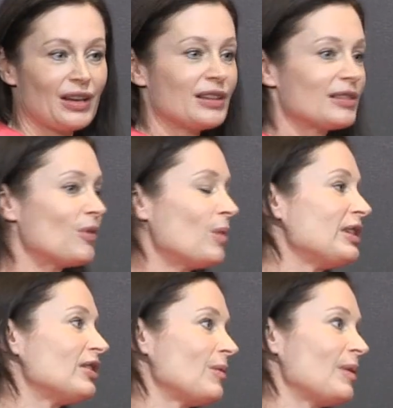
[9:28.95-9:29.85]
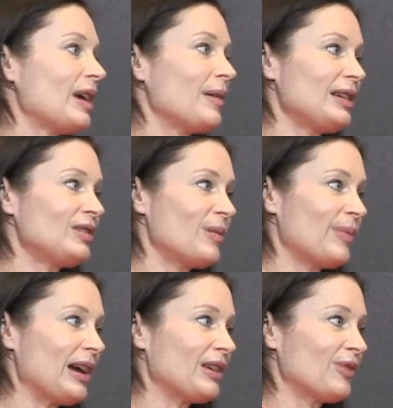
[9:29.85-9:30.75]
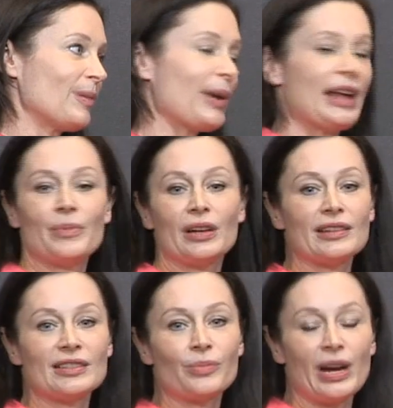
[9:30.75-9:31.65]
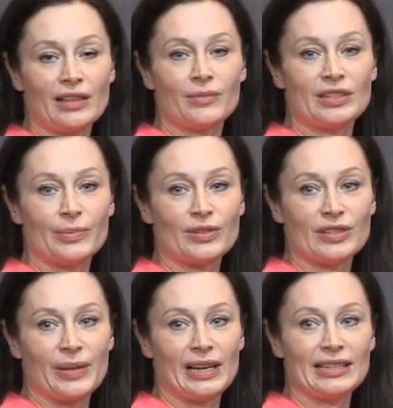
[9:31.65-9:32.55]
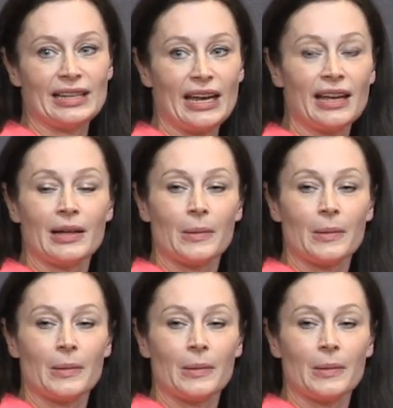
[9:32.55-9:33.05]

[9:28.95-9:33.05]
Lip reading: So what we do when we go into a brand for a playbook is spread the responsibility